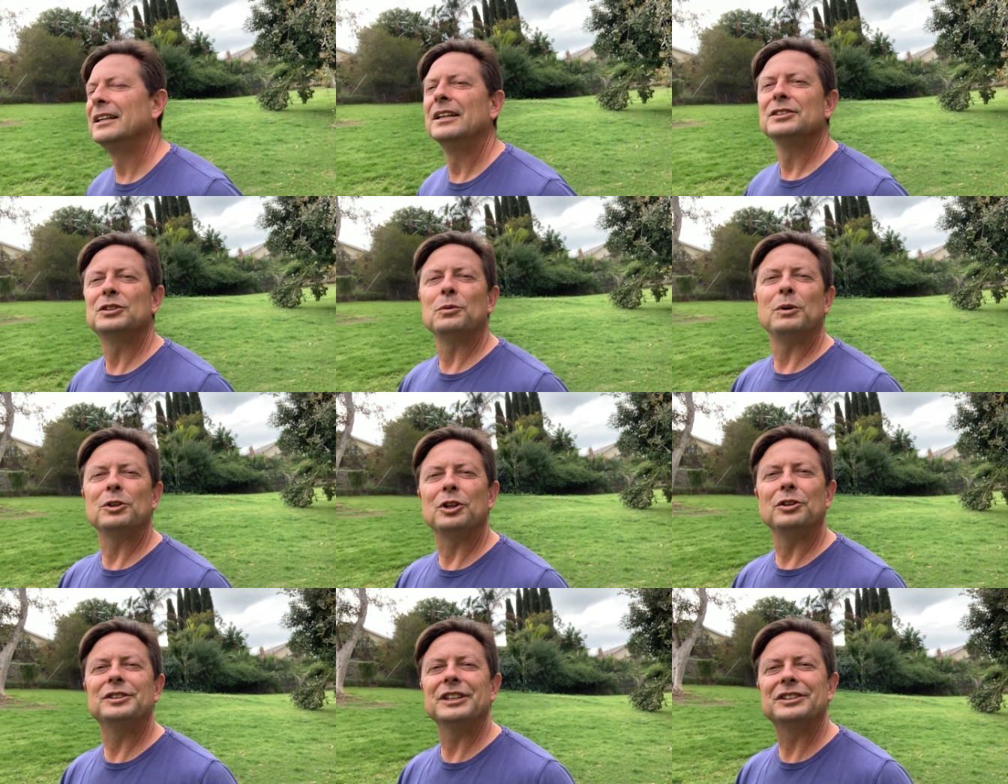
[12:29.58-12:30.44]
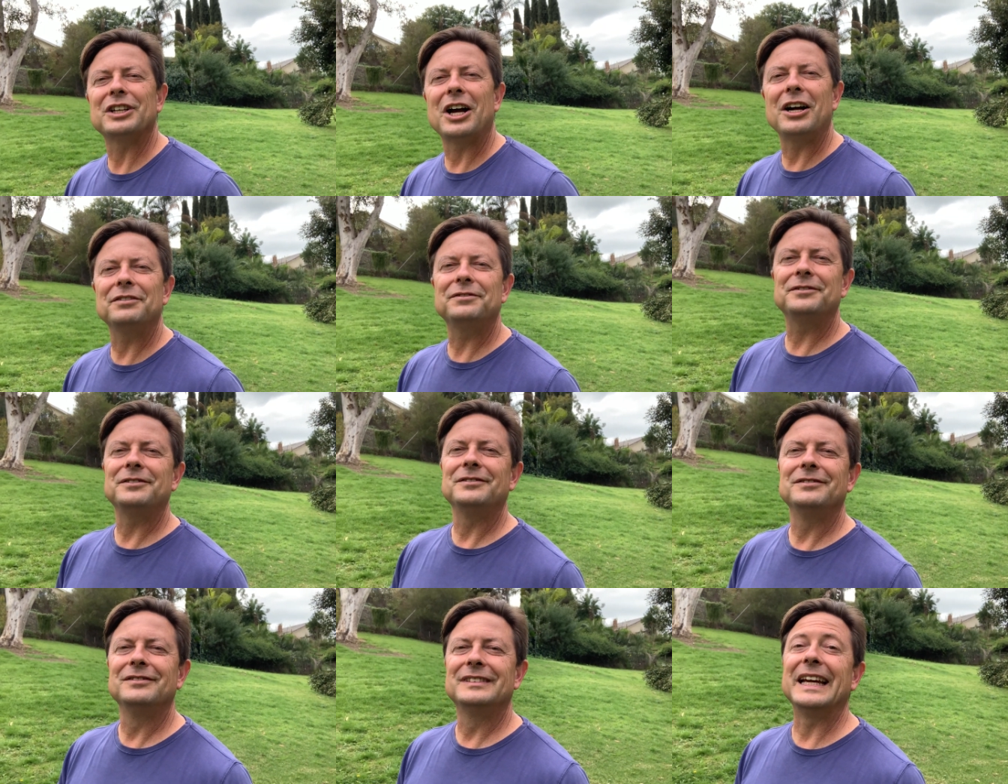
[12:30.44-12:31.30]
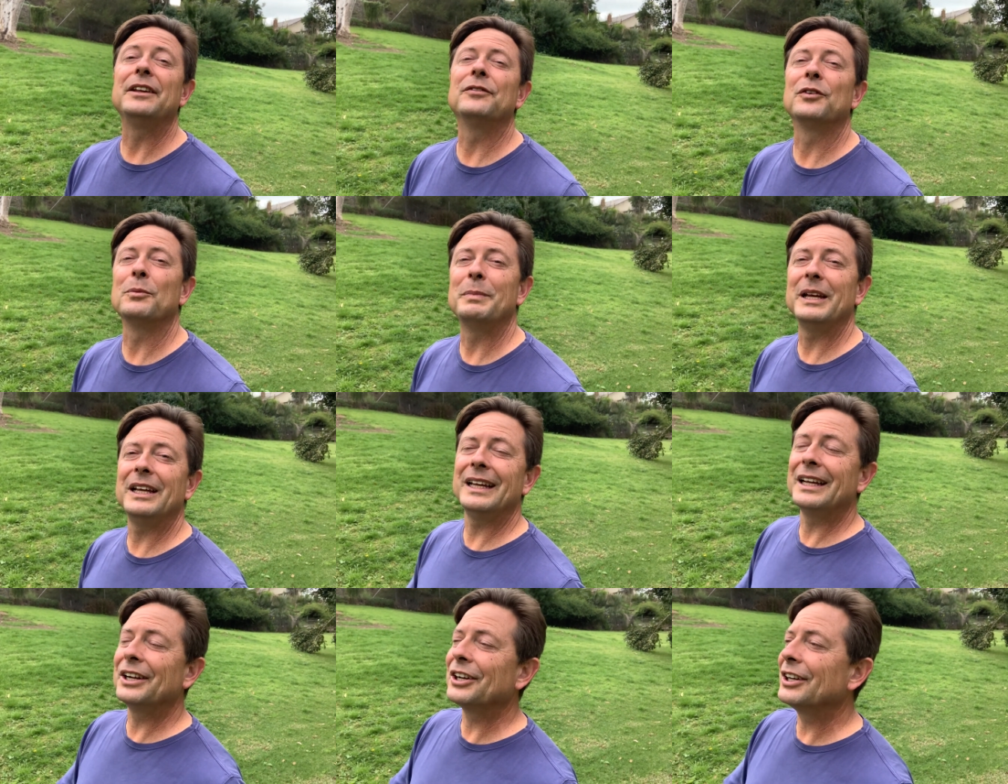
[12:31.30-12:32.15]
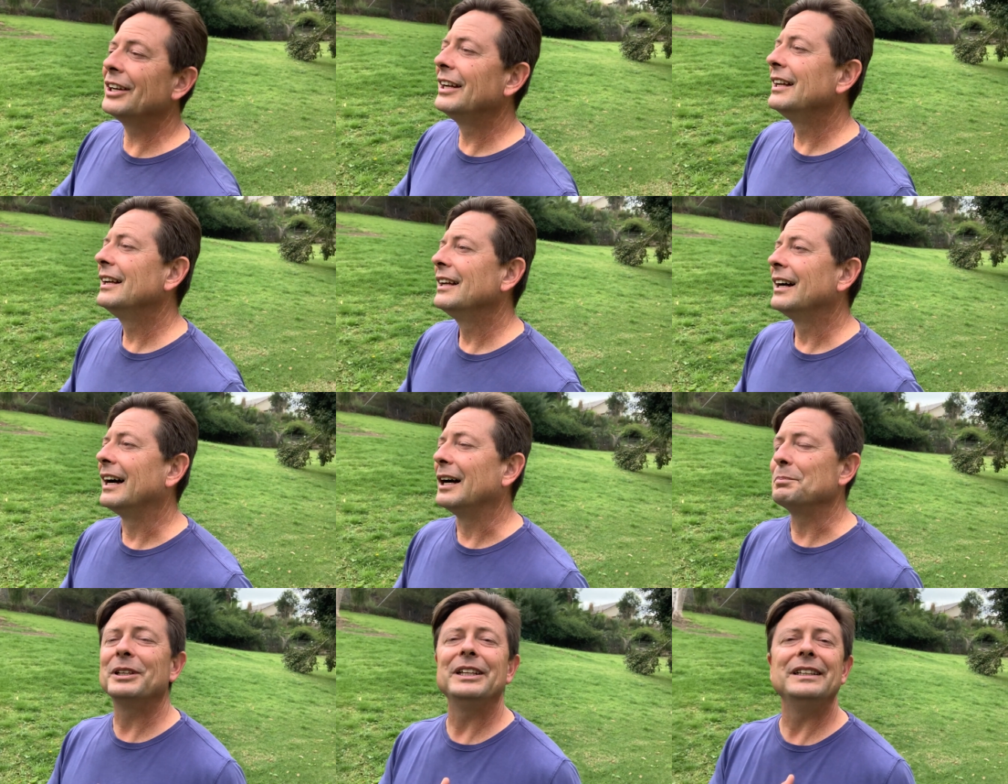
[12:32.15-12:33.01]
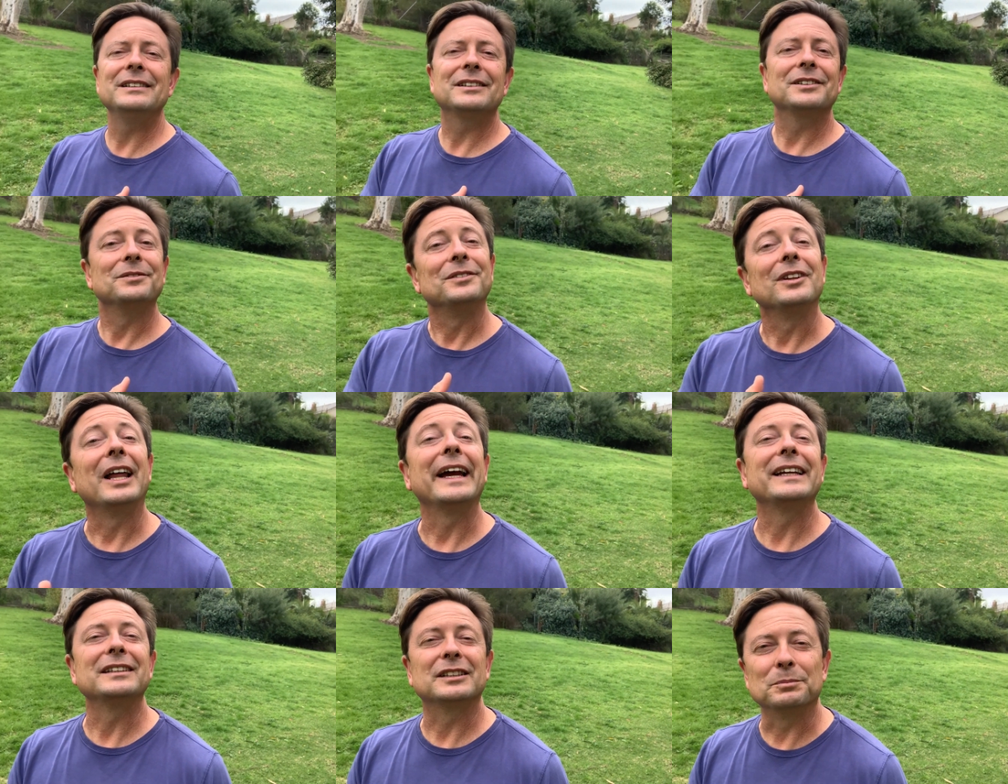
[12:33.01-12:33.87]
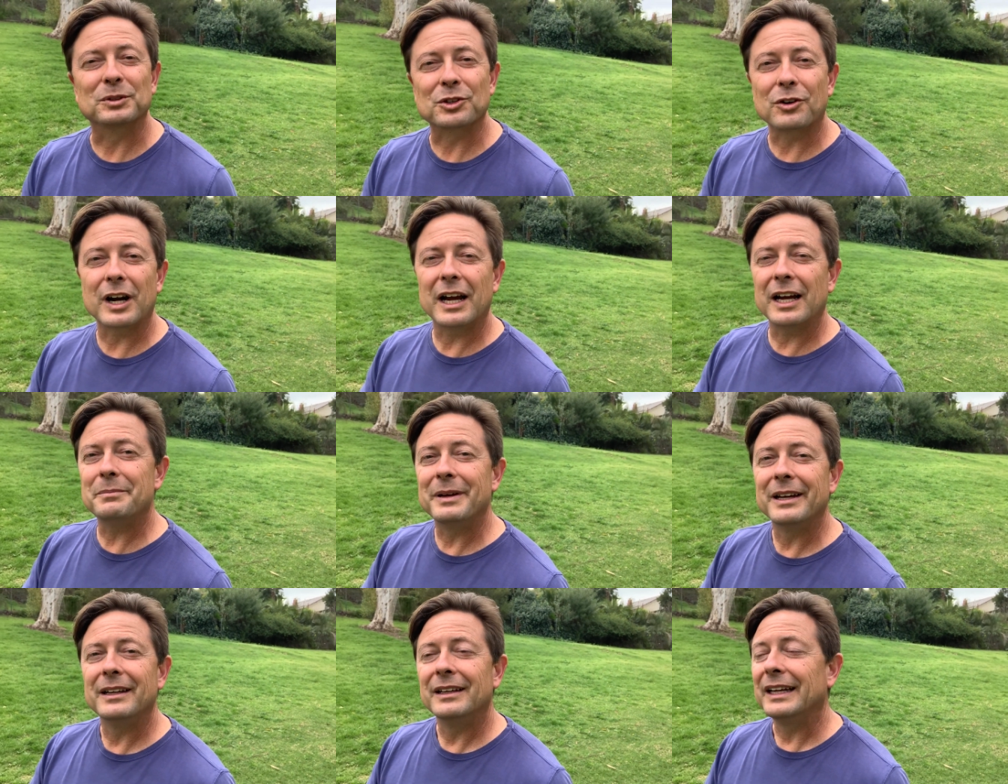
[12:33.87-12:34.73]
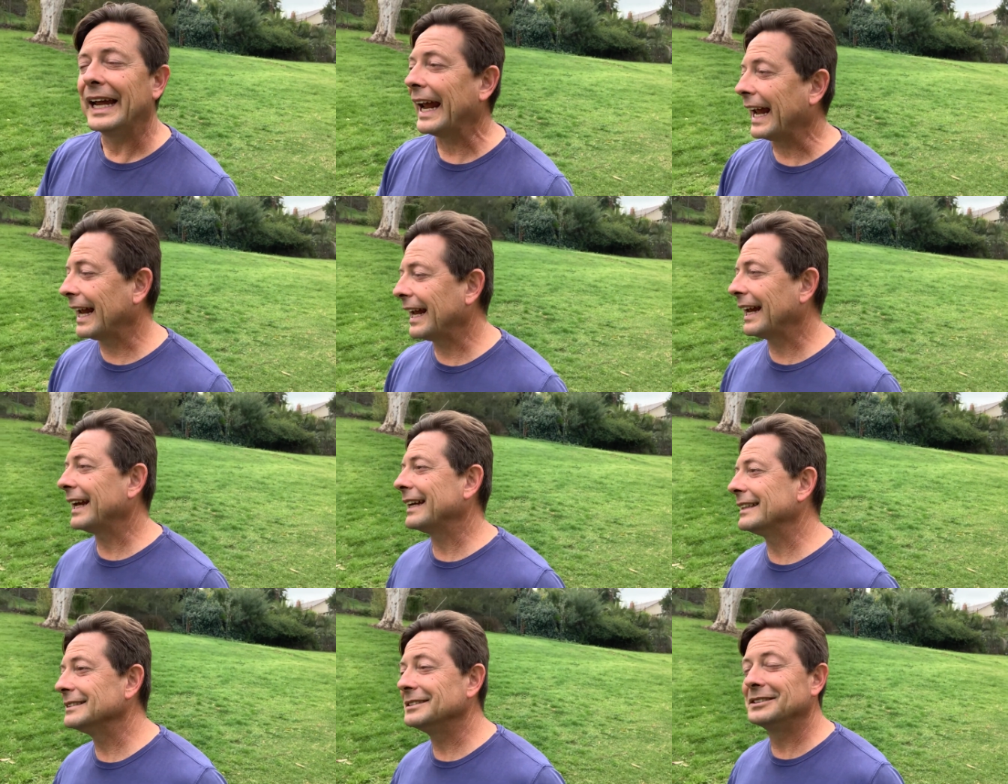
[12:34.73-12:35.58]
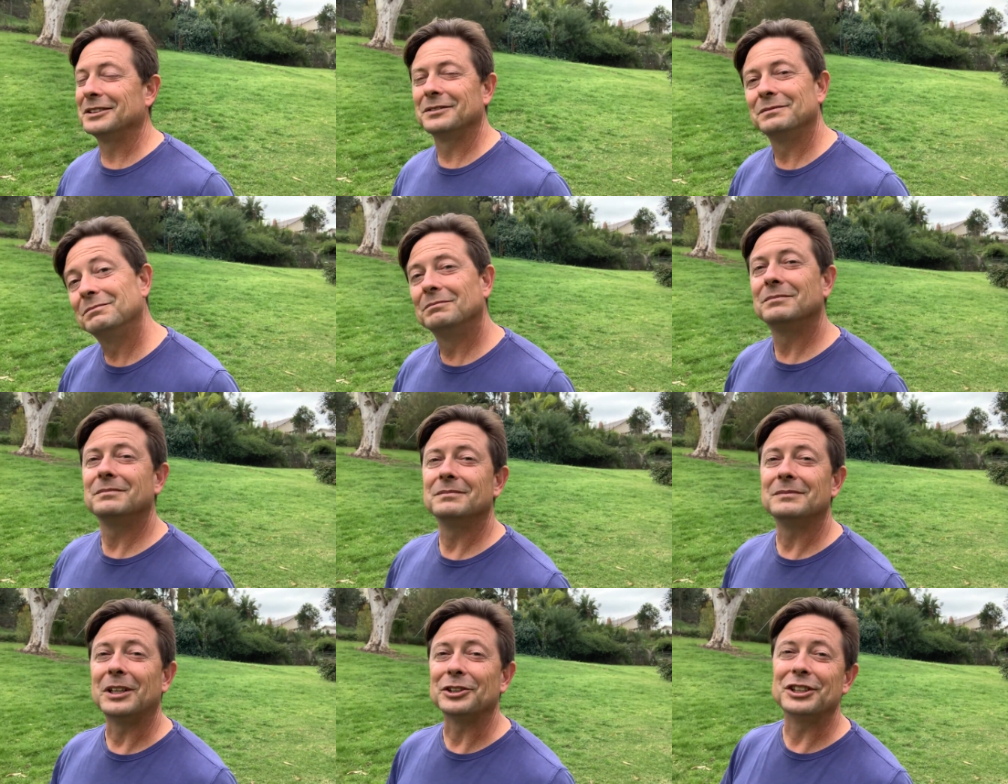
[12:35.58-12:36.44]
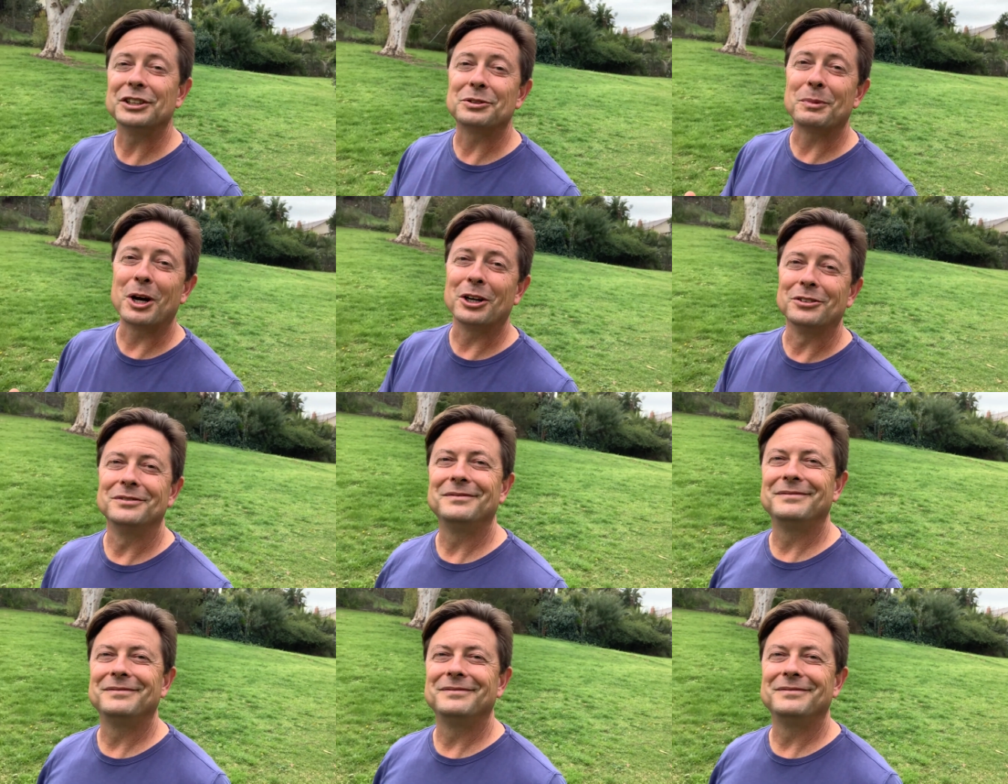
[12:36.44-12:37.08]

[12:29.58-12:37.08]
So we'll close this off. Thank you for being here. Uh, please like and subscribe, and I'll see you tomorrow.